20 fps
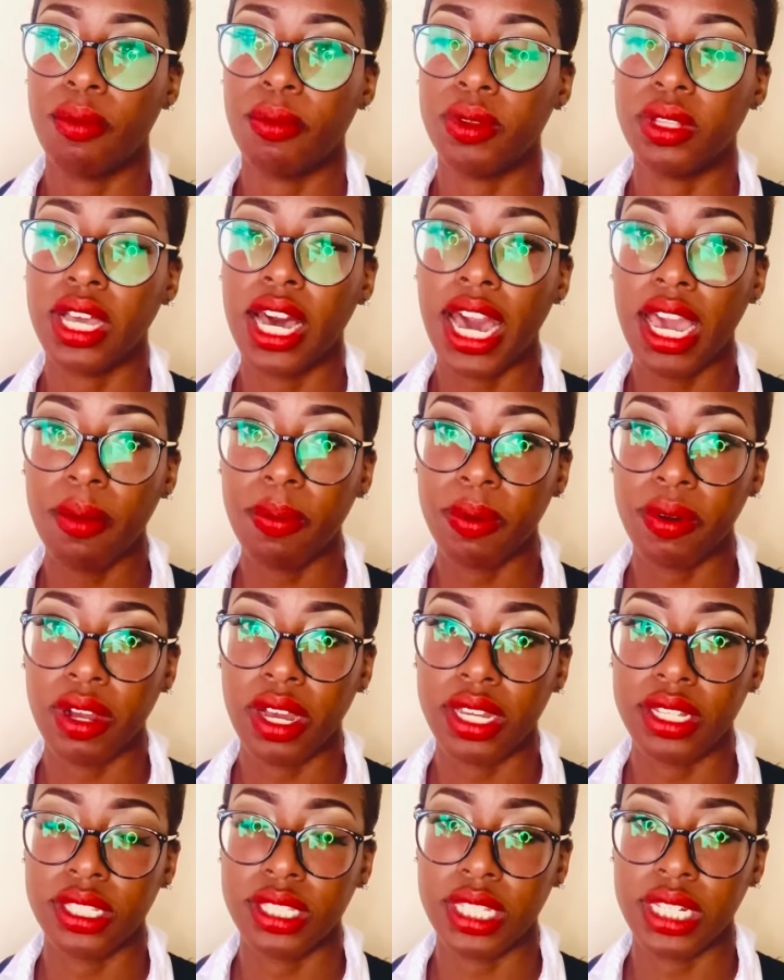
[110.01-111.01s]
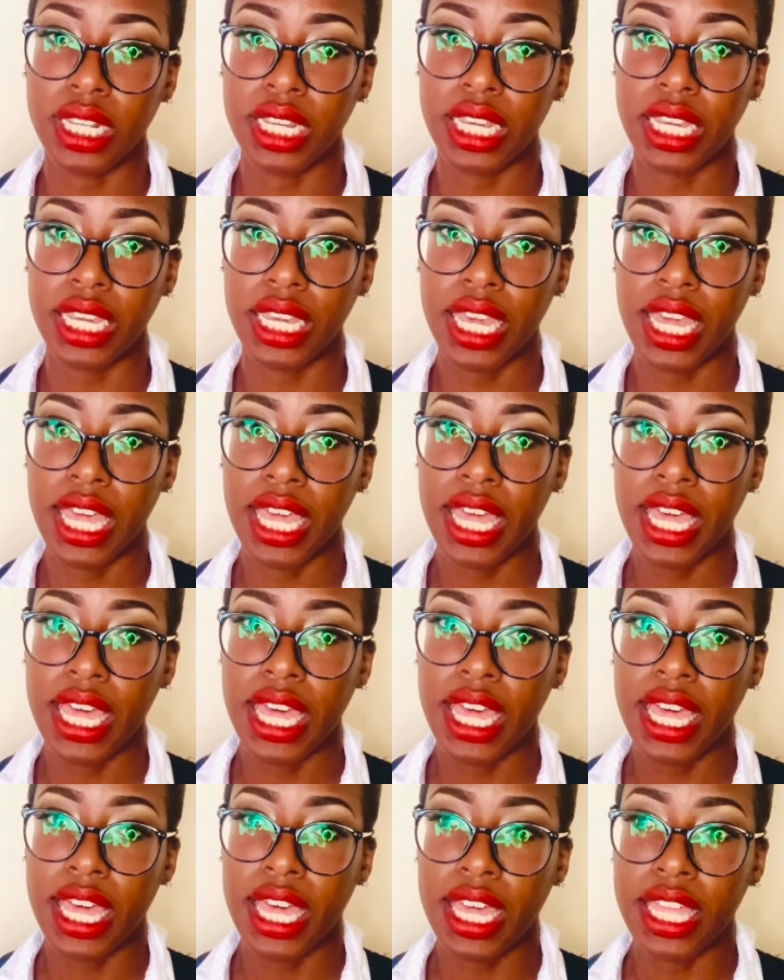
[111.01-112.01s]
With high porosity,
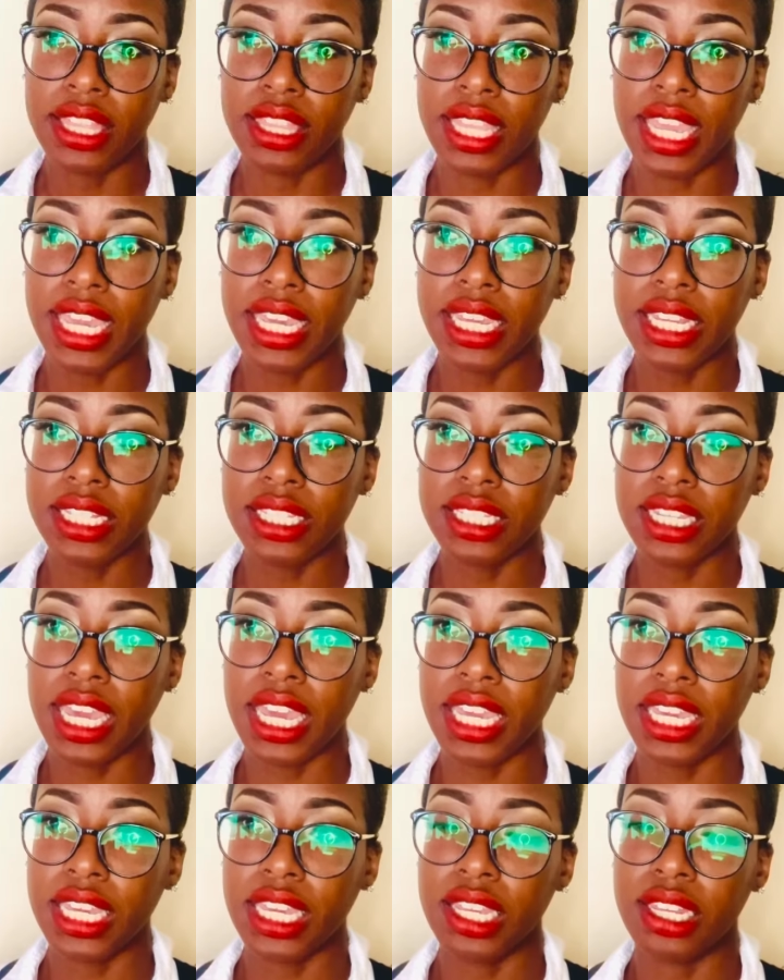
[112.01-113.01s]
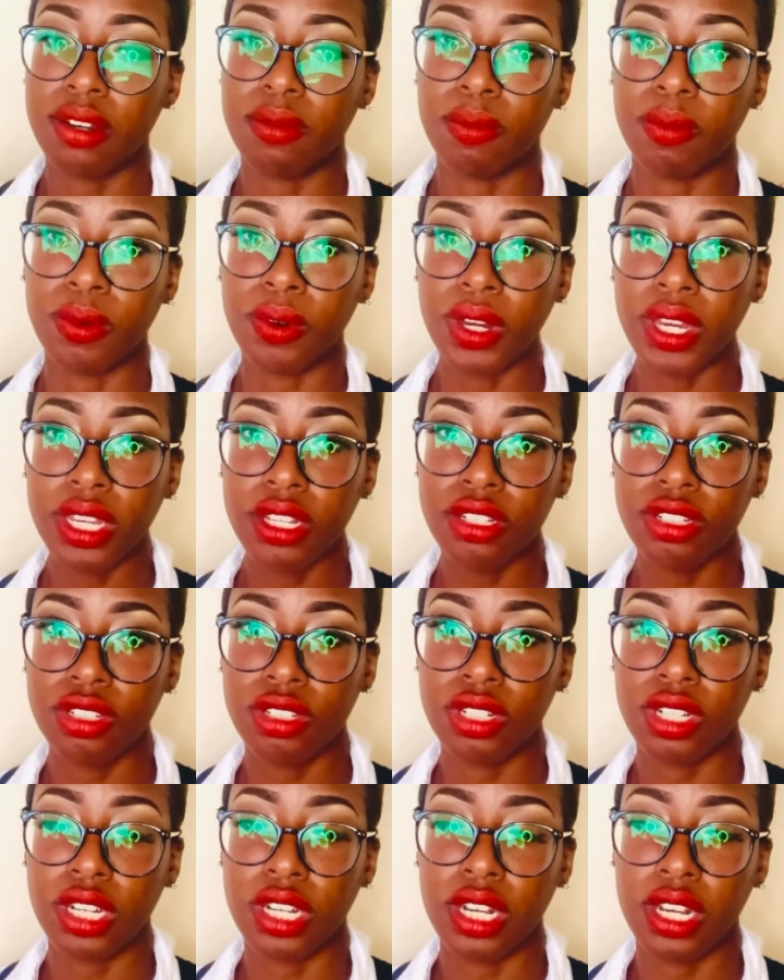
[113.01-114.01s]
they can take in
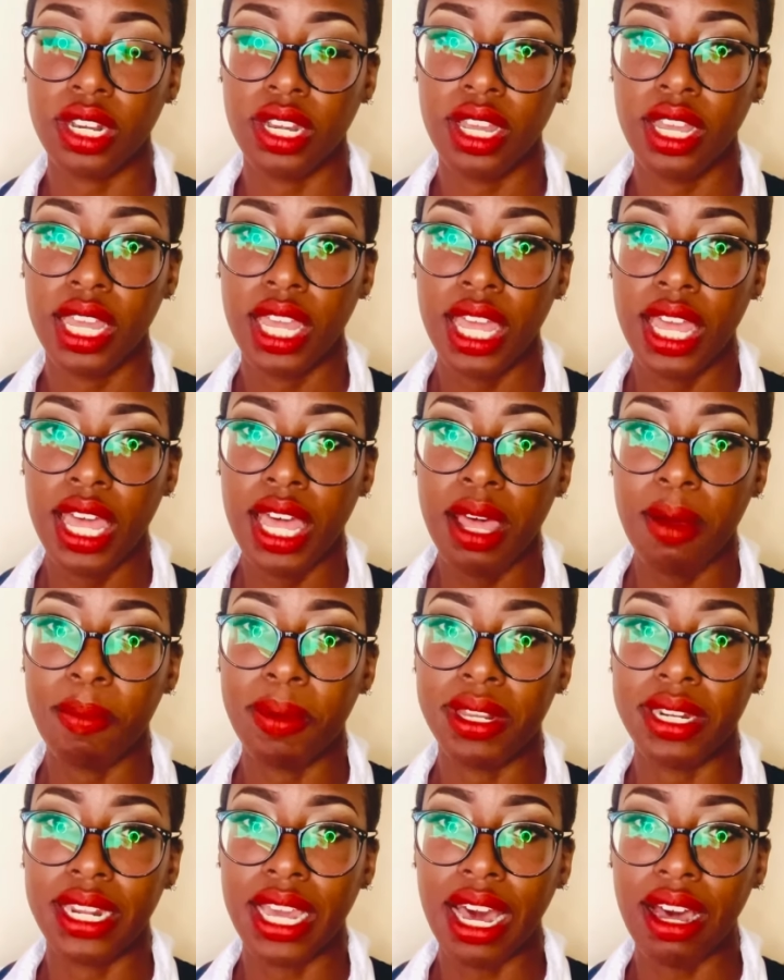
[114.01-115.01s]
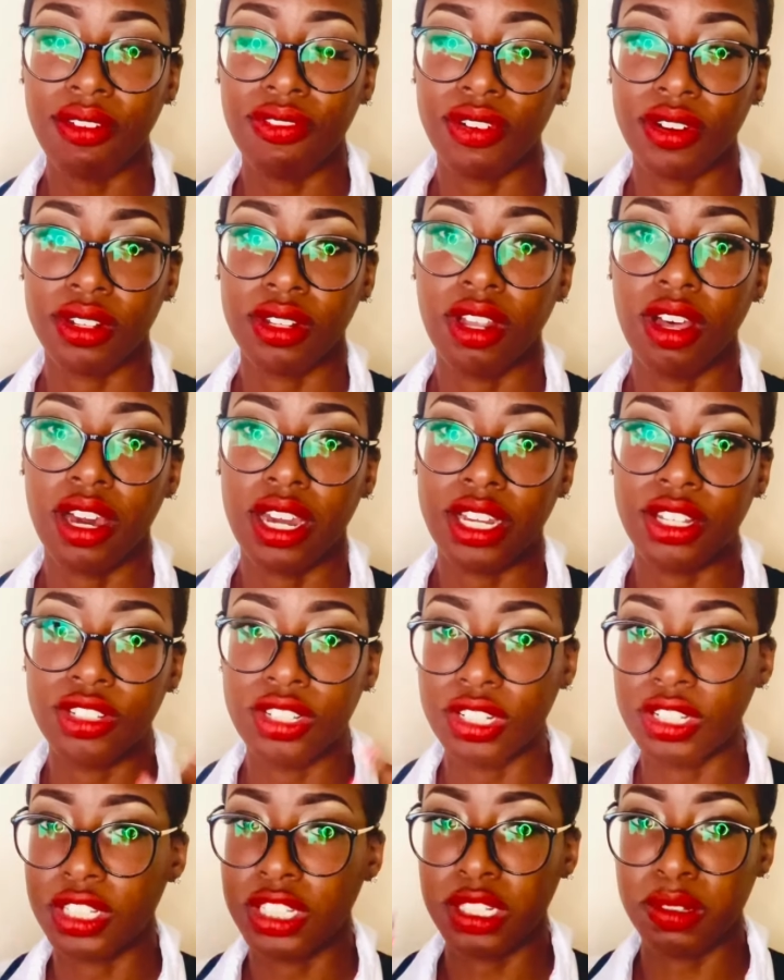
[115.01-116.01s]
moisture but not for long. It
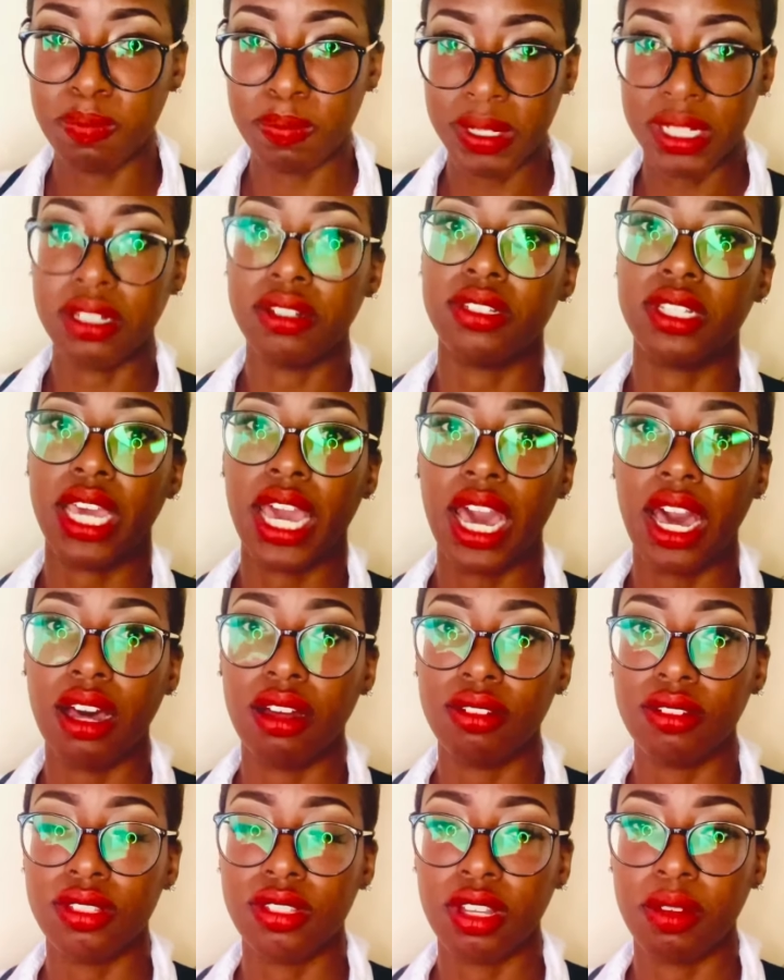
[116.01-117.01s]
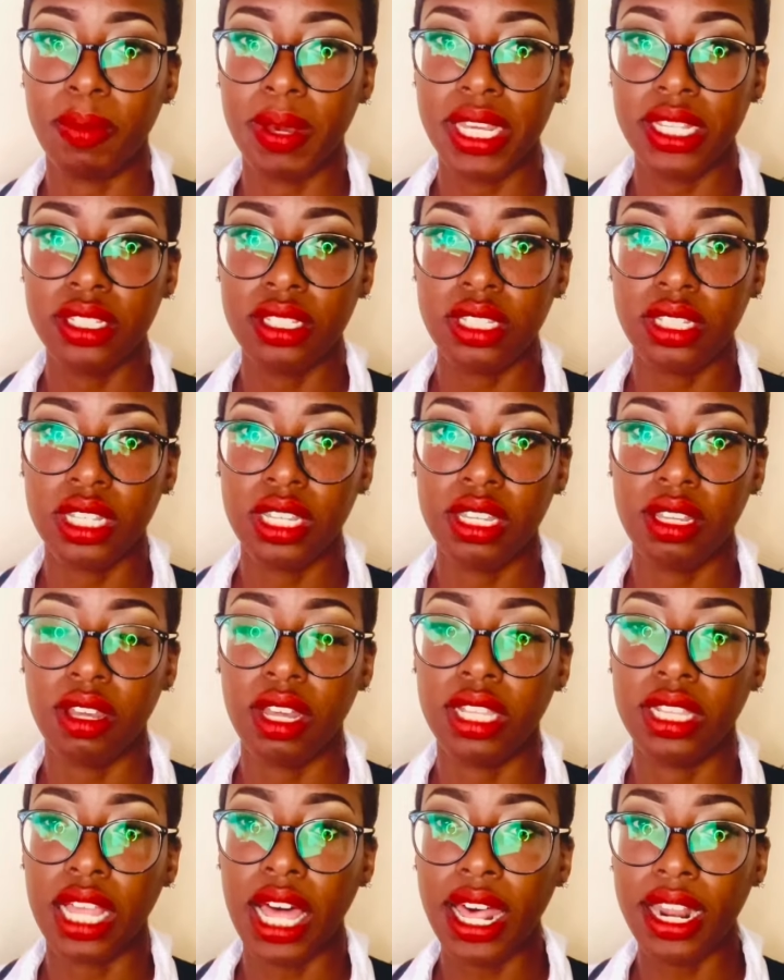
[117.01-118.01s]
just spills out. So basically
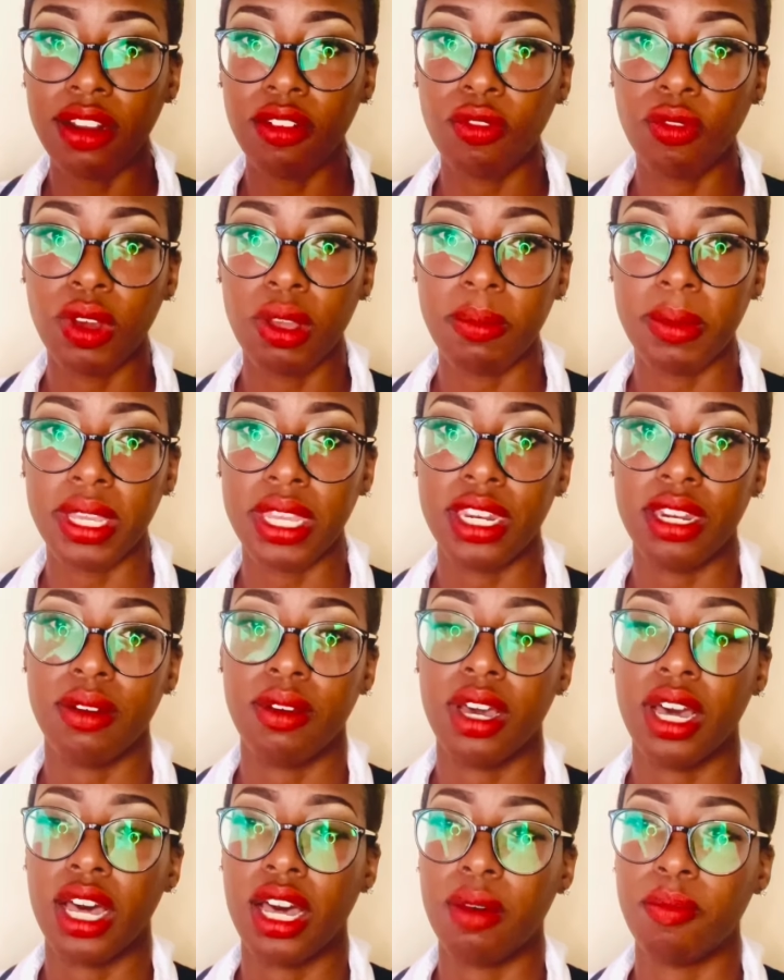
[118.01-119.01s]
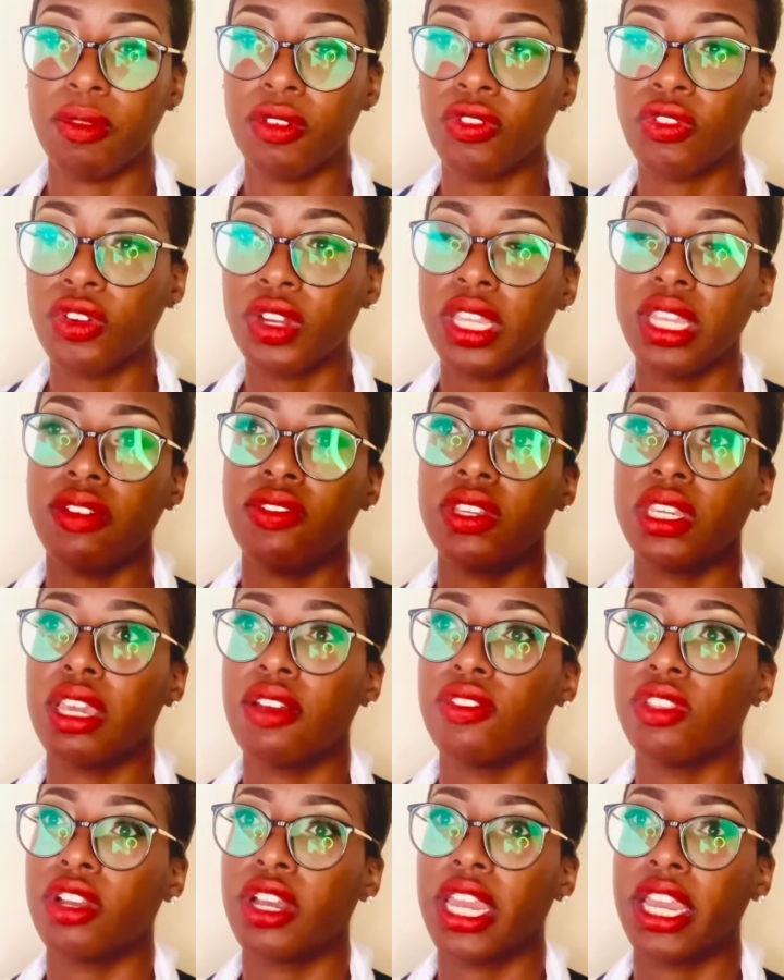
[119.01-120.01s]
a lot of women, before they even
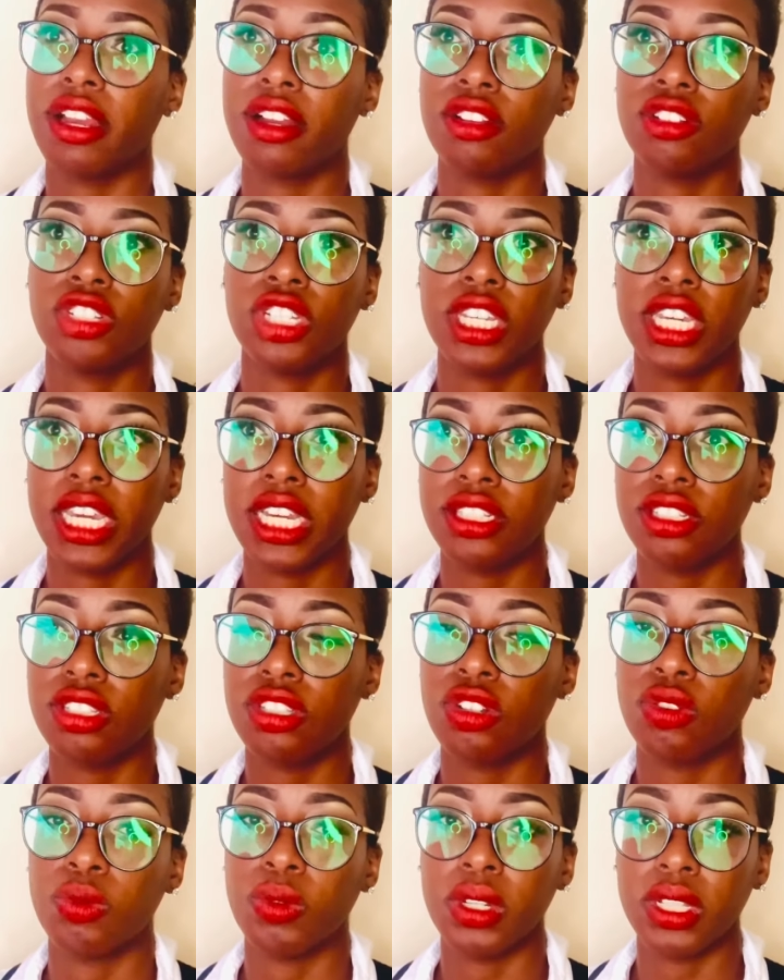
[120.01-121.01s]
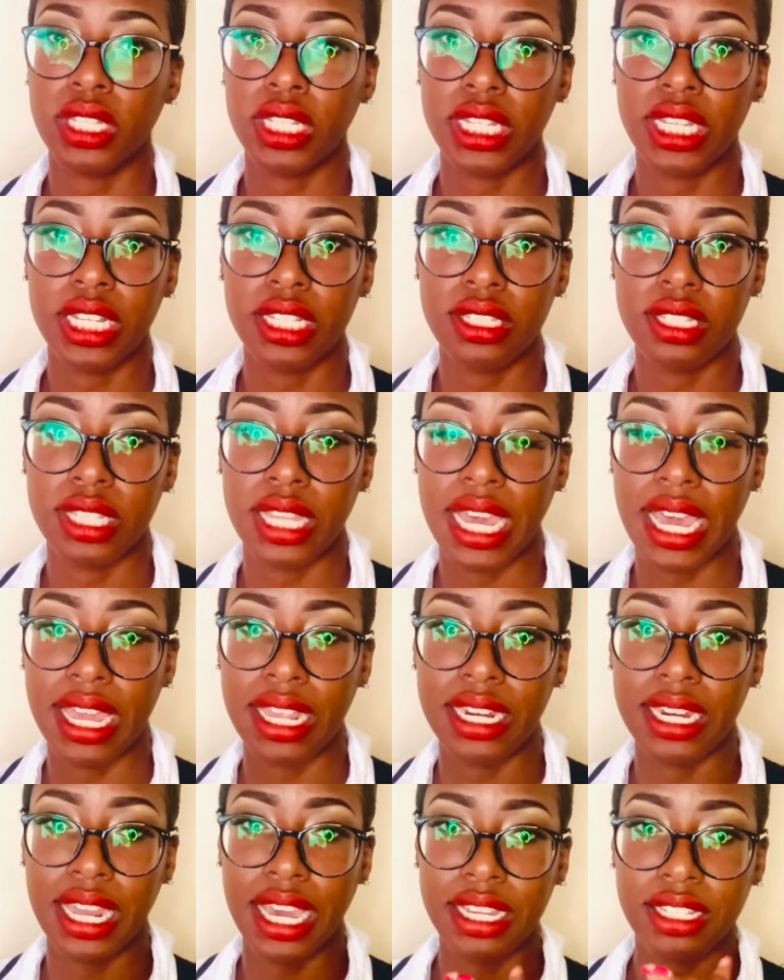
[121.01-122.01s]
give their hair a chance to really get to
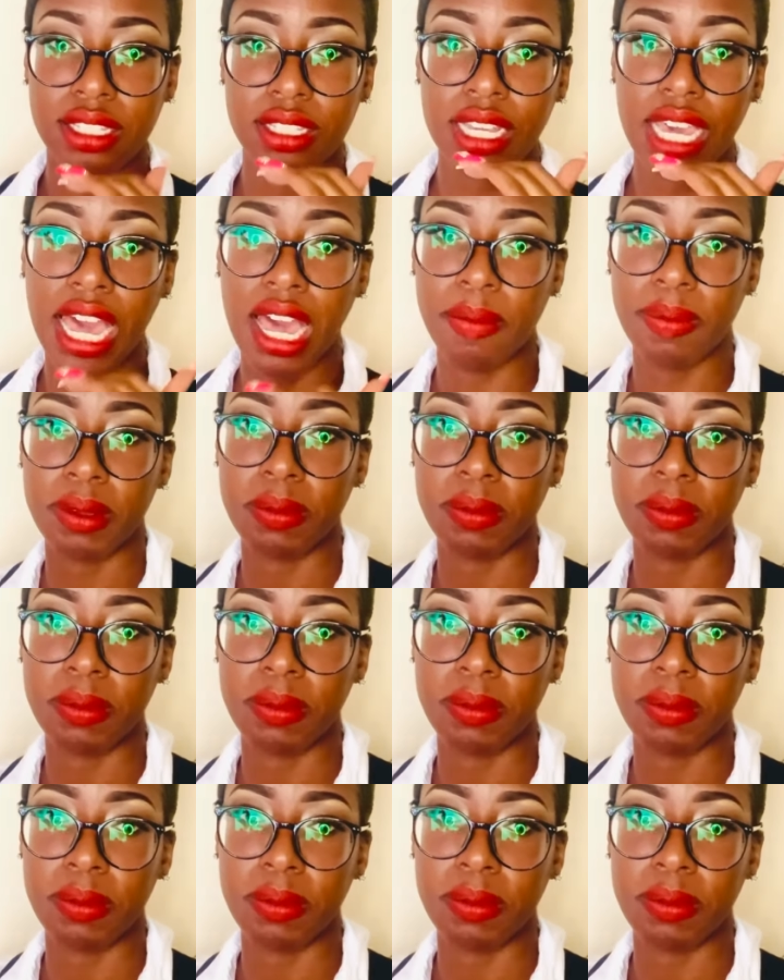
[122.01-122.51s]
that nice happy